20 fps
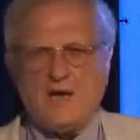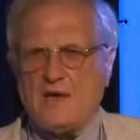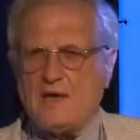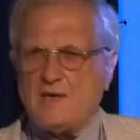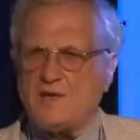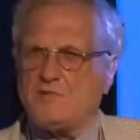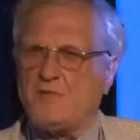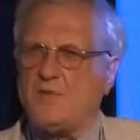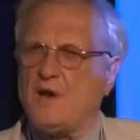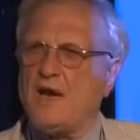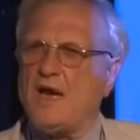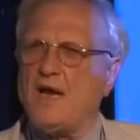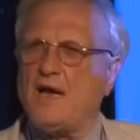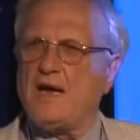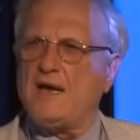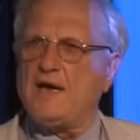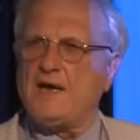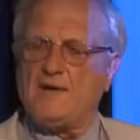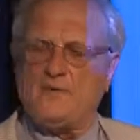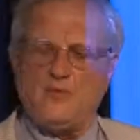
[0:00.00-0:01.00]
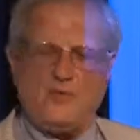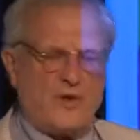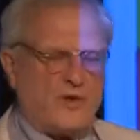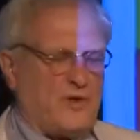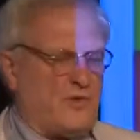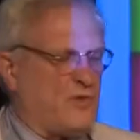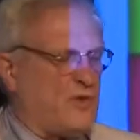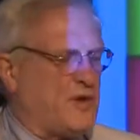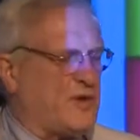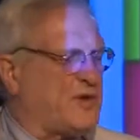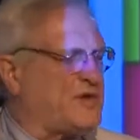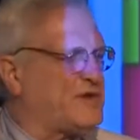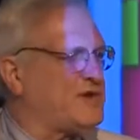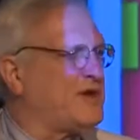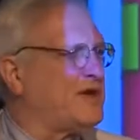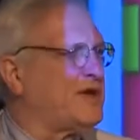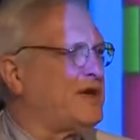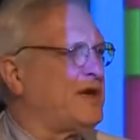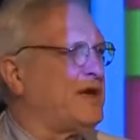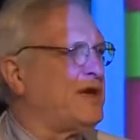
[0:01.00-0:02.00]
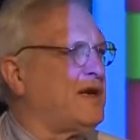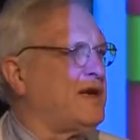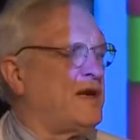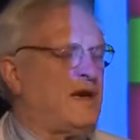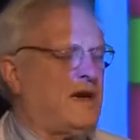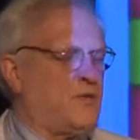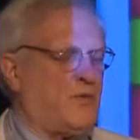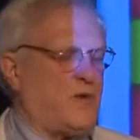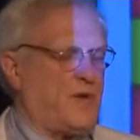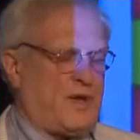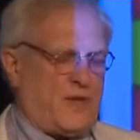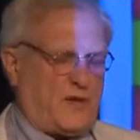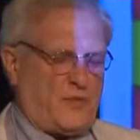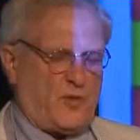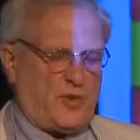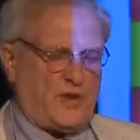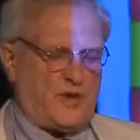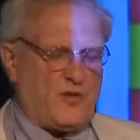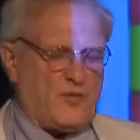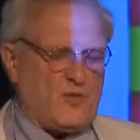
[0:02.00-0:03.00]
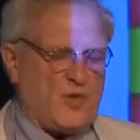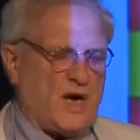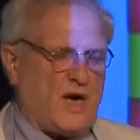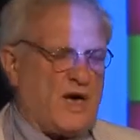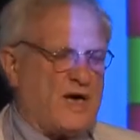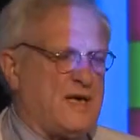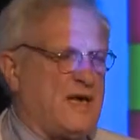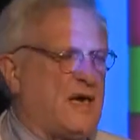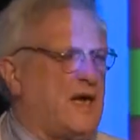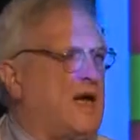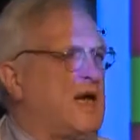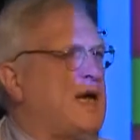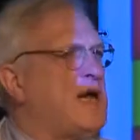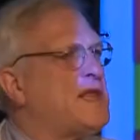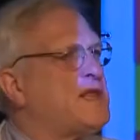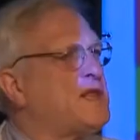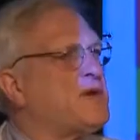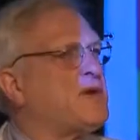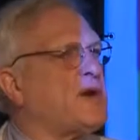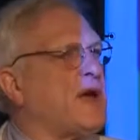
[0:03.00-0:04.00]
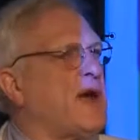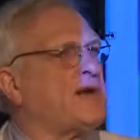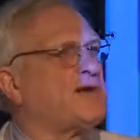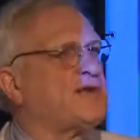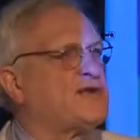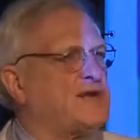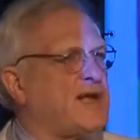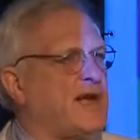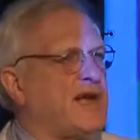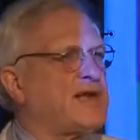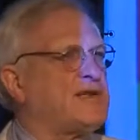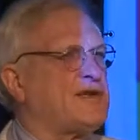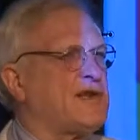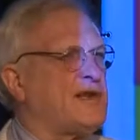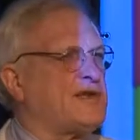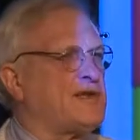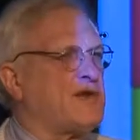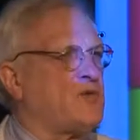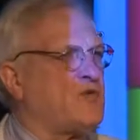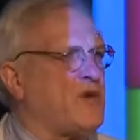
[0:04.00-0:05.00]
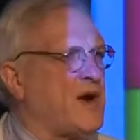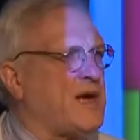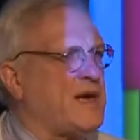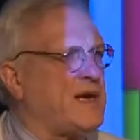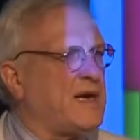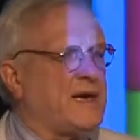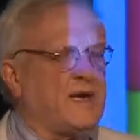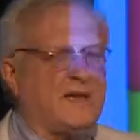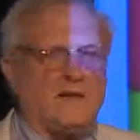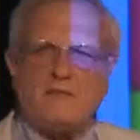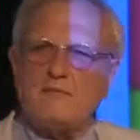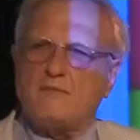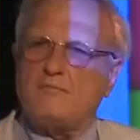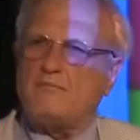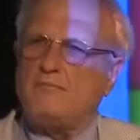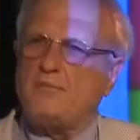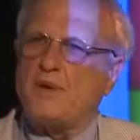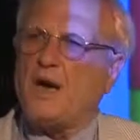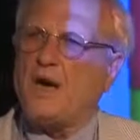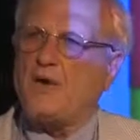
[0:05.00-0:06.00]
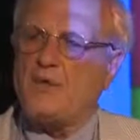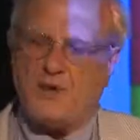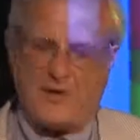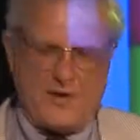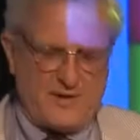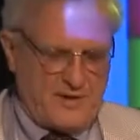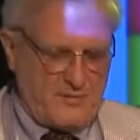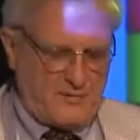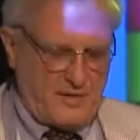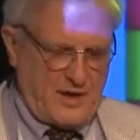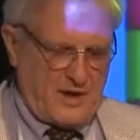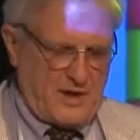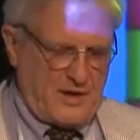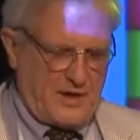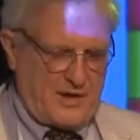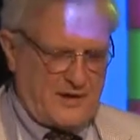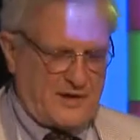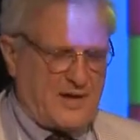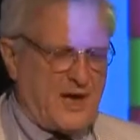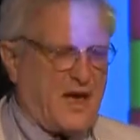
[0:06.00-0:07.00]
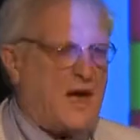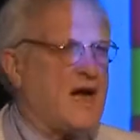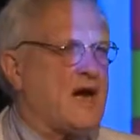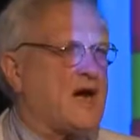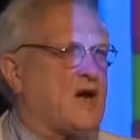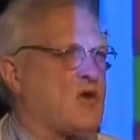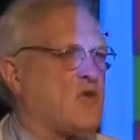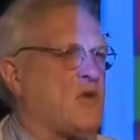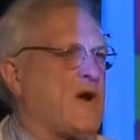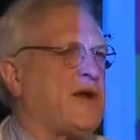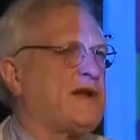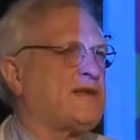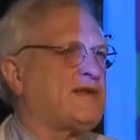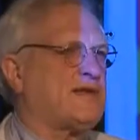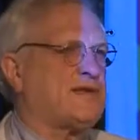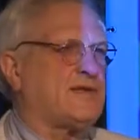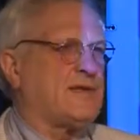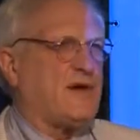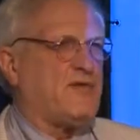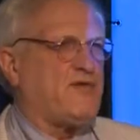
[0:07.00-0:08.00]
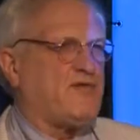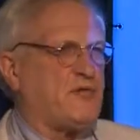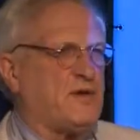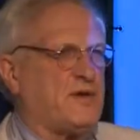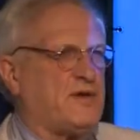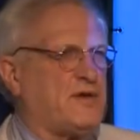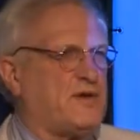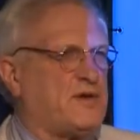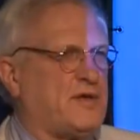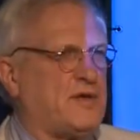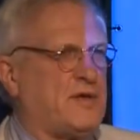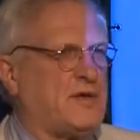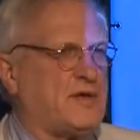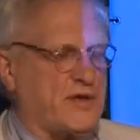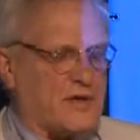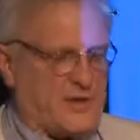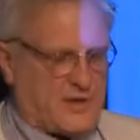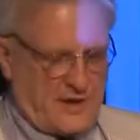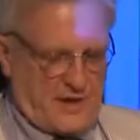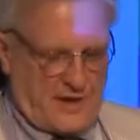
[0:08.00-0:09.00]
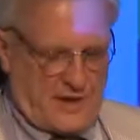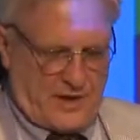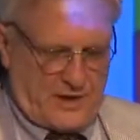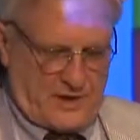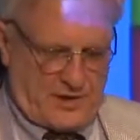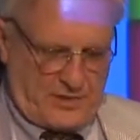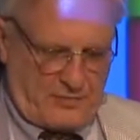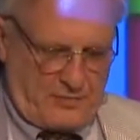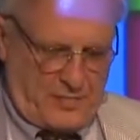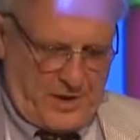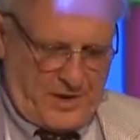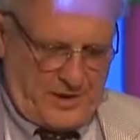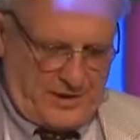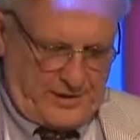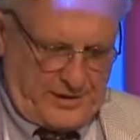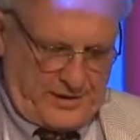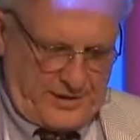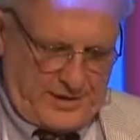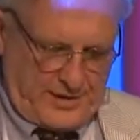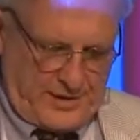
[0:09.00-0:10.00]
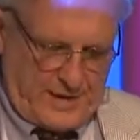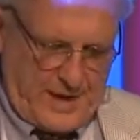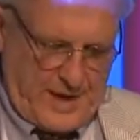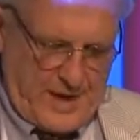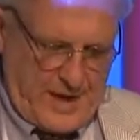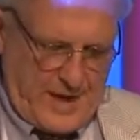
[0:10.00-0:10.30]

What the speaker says: Hezbollah and with Iran, the United States as the reigning power in the Middle East. Great stuff when you teach international politics.